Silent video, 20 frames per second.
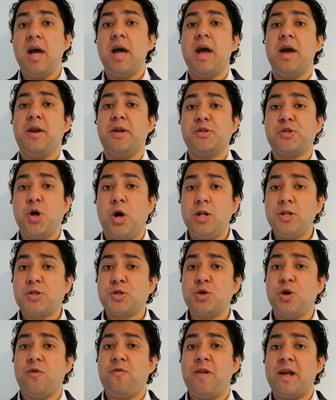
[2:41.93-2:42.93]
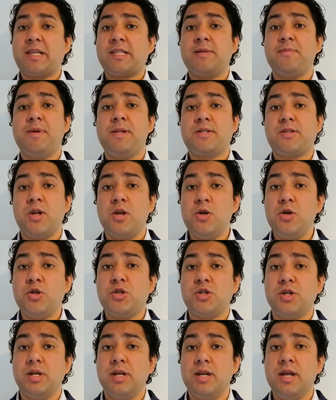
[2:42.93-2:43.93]
It is also a flexible
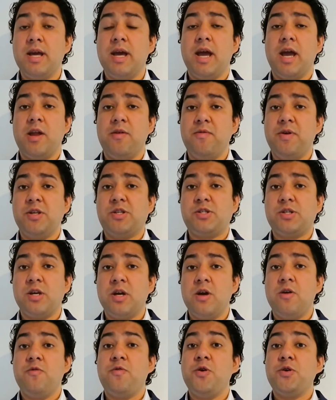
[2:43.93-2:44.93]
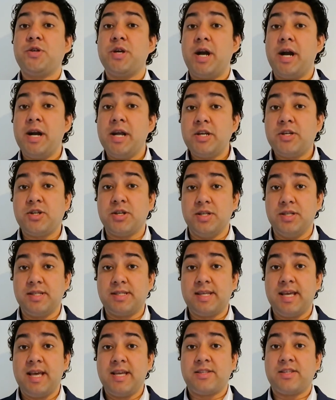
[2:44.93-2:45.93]
solution in which future
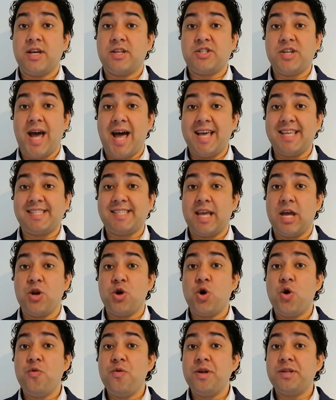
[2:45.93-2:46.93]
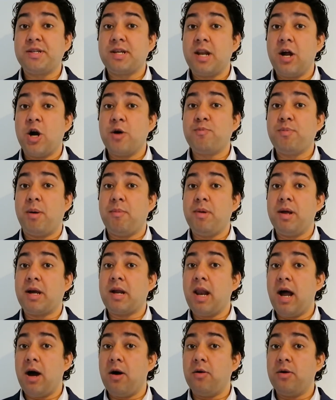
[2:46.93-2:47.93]
additions such as an OVHcloud public
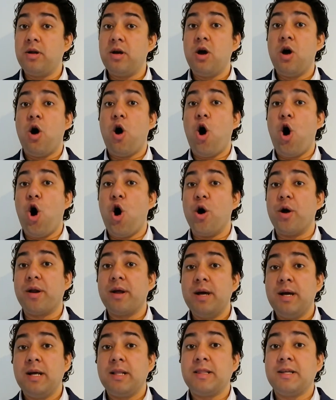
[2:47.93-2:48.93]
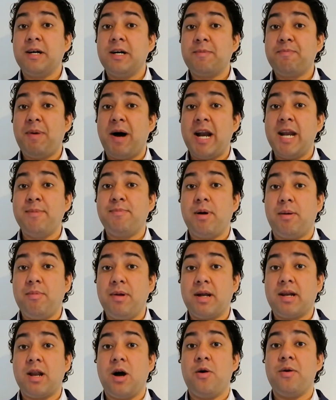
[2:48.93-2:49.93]
cloud or third-party
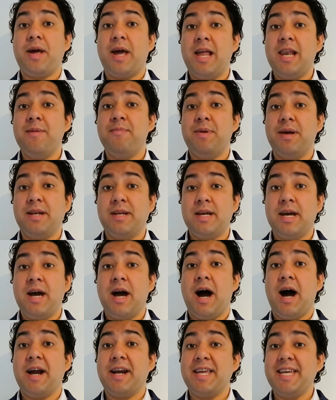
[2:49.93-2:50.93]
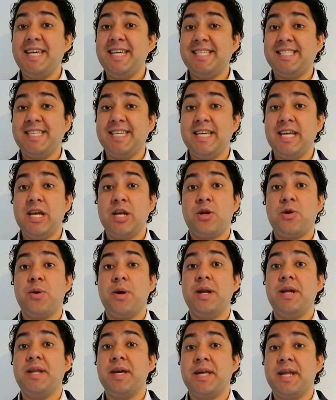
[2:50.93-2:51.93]
public cloud element are easy to
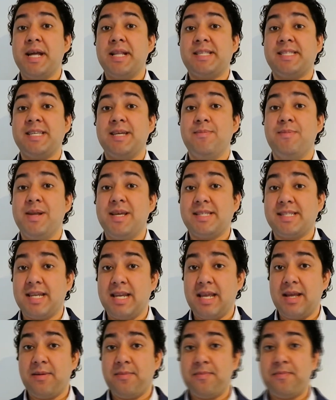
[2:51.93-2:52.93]
integrate seamlessly.